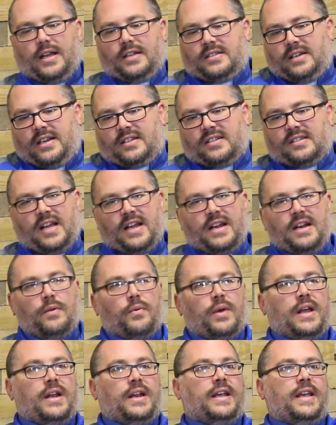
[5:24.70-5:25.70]
It's an exciting
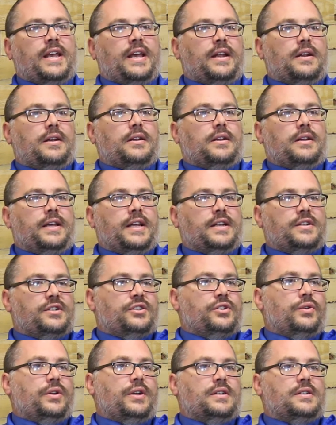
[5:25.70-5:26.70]
way to get
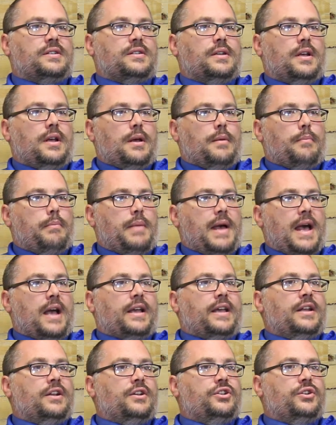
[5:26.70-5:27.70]
students
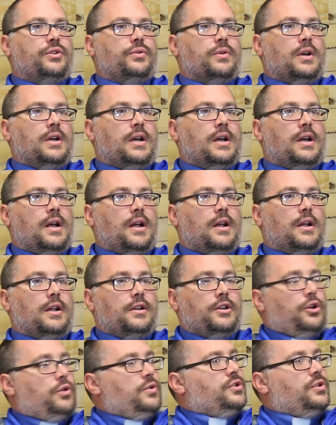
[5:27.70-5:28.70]
back into a
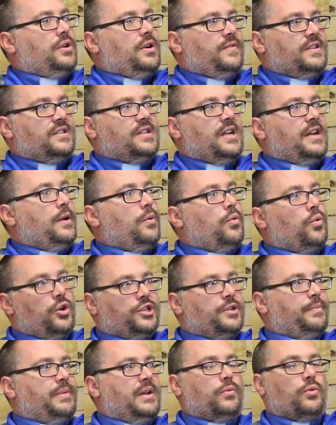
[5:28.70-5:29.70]
sort of a Sunday
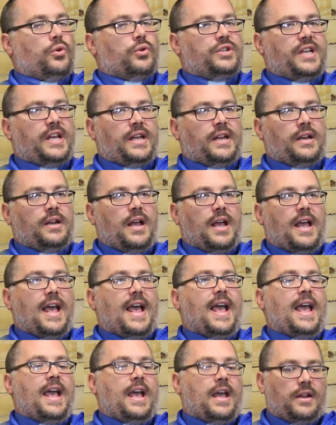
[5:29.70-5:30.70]
worshiping routine
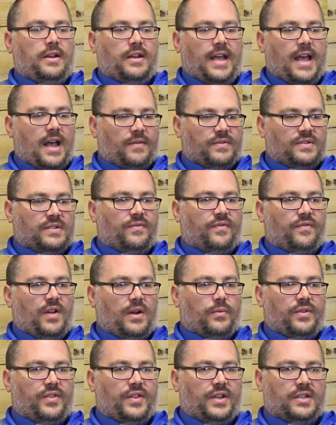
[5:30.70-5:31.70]
and to have some fun
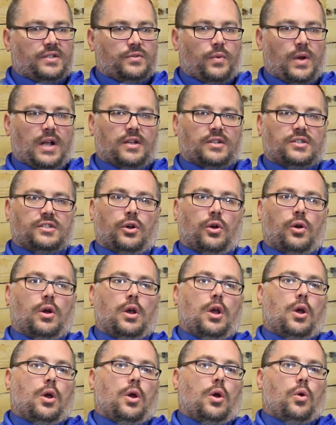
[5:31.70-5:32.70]
with it as well. So
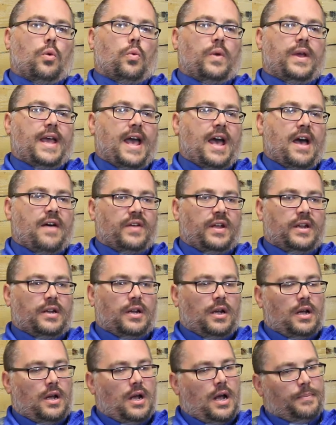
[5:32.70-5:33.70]
we have
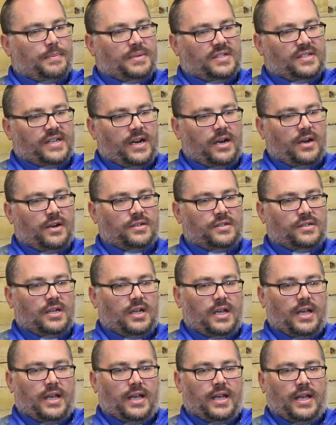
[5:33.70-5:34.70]
it upstairs.
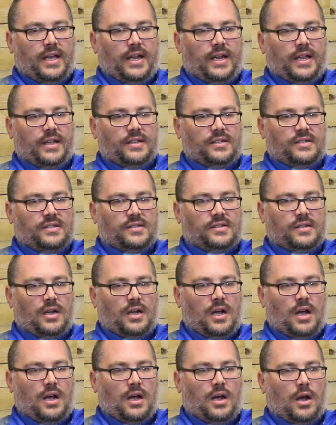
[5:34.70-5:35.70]
It is
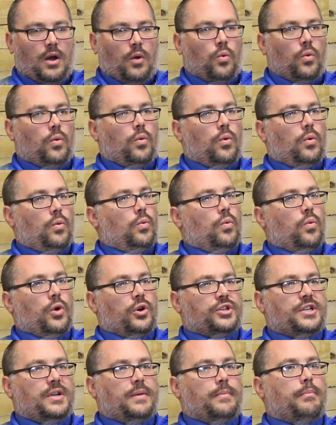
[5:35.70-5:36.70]
a
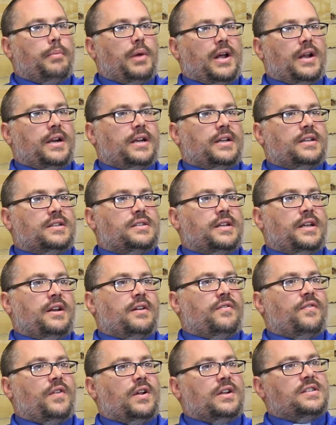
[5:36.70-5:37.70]
worship, but it is in a
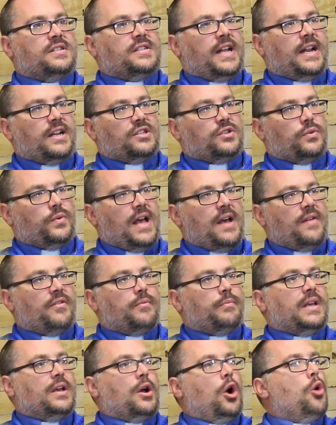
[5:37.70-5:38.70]
fun setting, so we have it
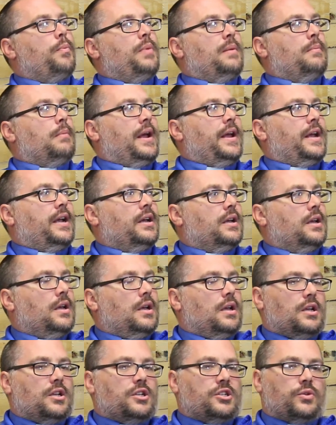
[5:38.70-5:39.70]
be open mic.
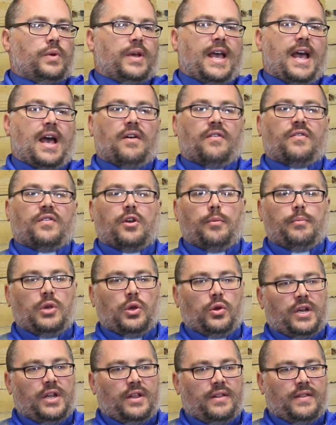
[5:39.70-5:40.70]
So we have
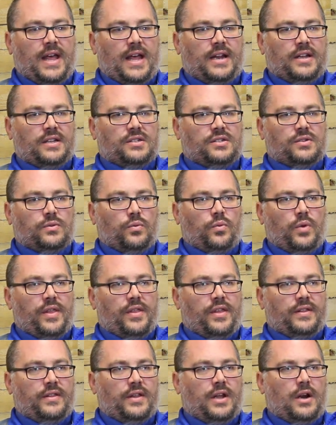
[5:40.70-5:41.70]
communion that is
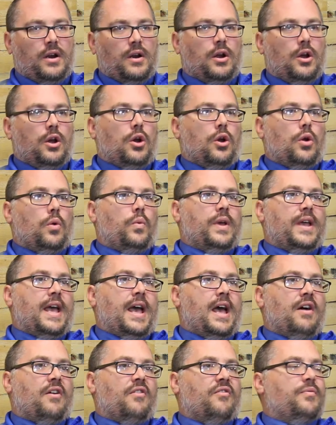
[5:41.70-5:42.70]
within there. We
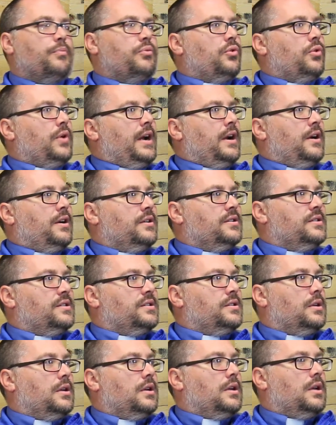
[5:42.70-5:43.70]
have
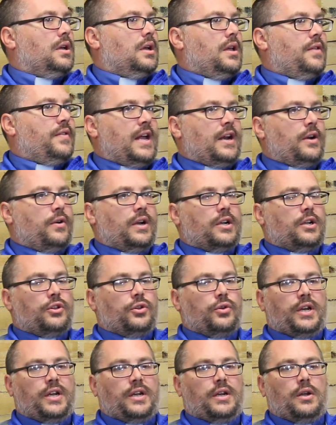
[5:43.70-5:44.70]
prayers that are
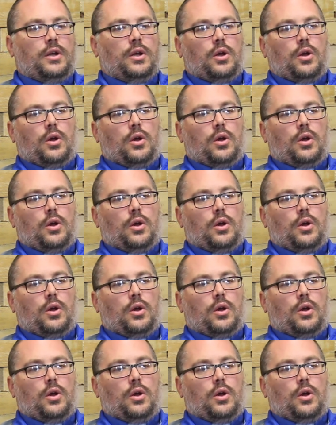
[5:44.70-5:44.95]
included.